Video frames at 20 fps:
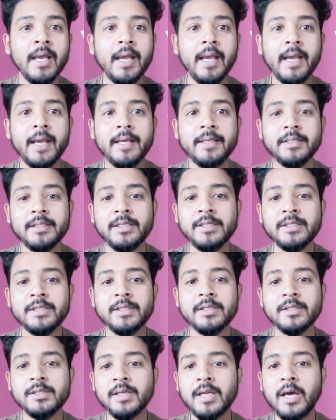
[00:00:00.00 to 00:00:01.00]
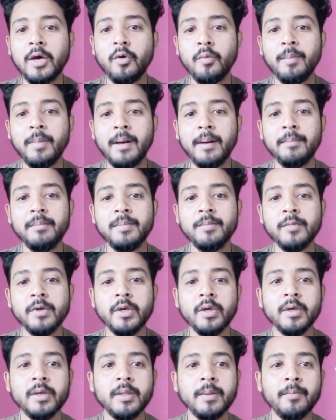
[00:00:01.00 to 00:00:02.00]
and it is now
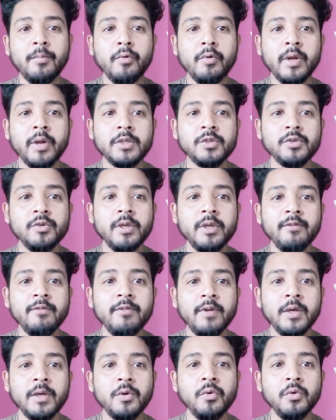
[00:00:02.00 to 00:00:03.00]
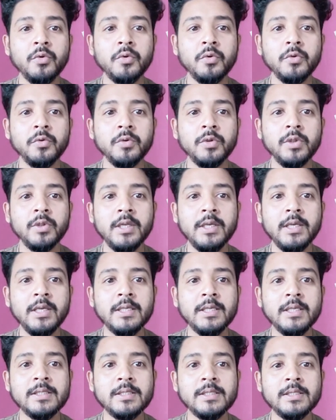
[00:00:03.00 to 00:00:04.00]
in the production. If I go to
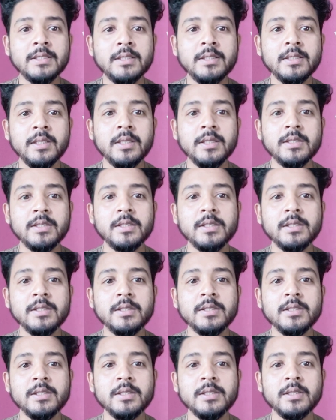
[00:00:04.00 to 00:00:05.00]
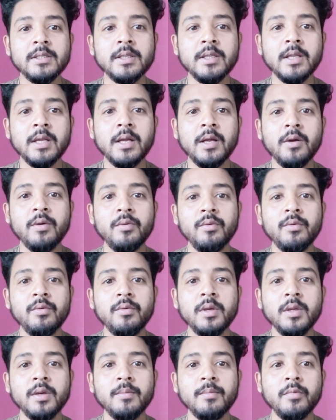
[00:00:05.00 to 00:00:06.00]
this is now
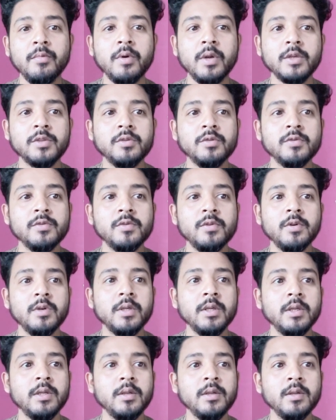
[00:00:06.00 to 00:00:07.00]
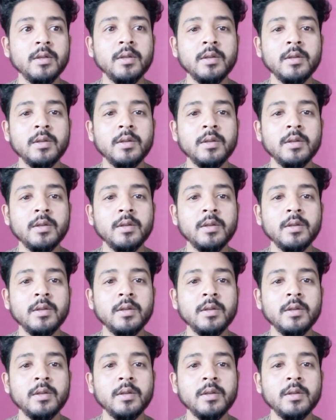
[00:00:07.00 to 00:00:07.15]
in production. Sorry,